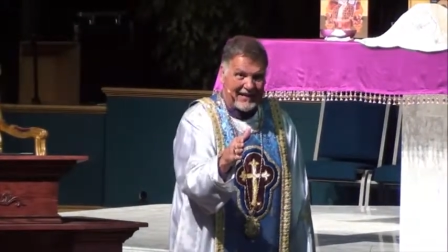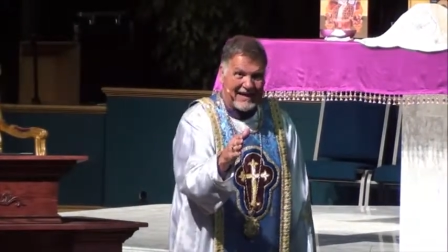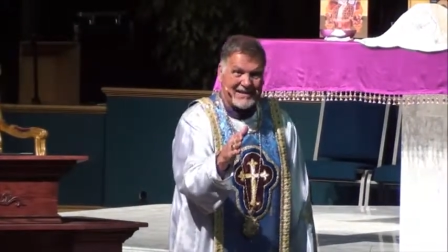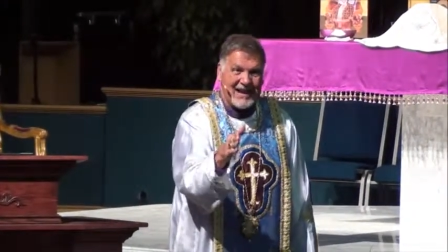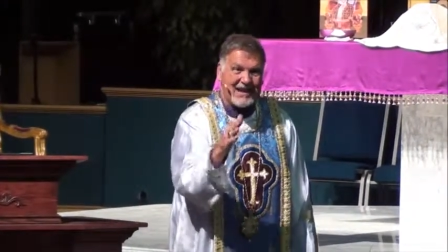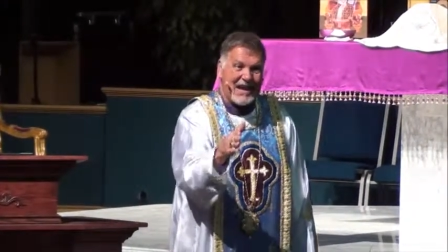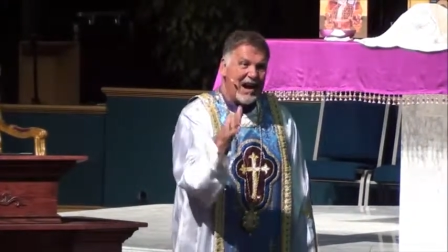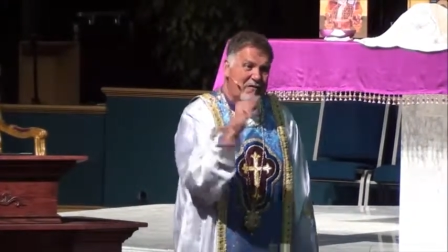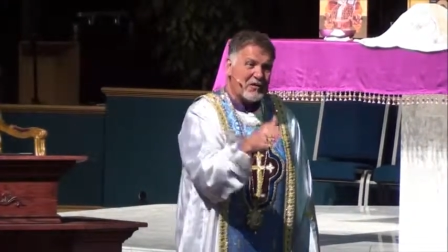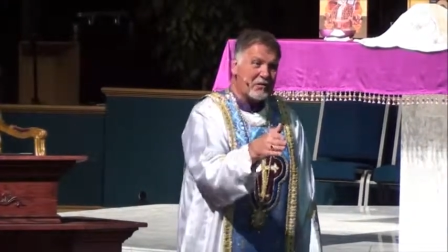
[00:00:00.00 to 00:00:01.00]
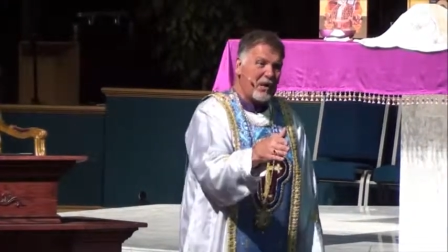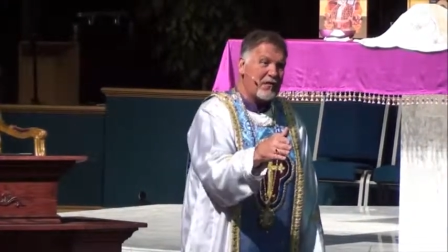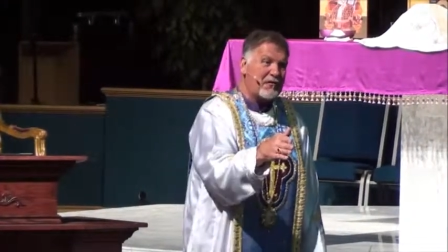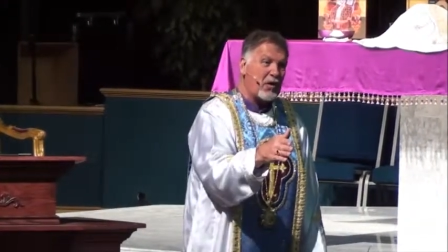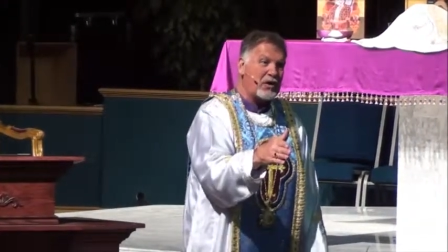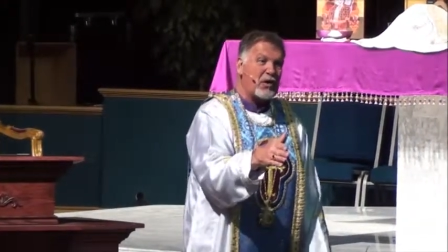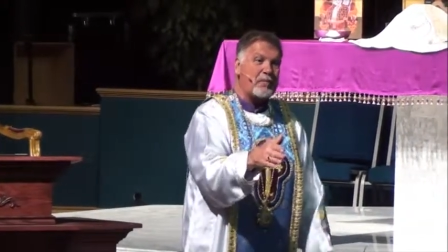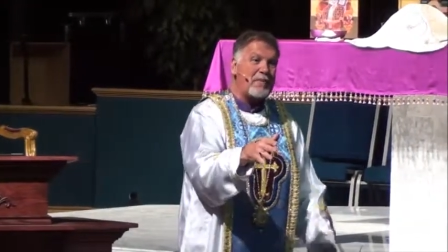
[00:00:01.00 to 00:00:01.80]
that's uncomfortable for your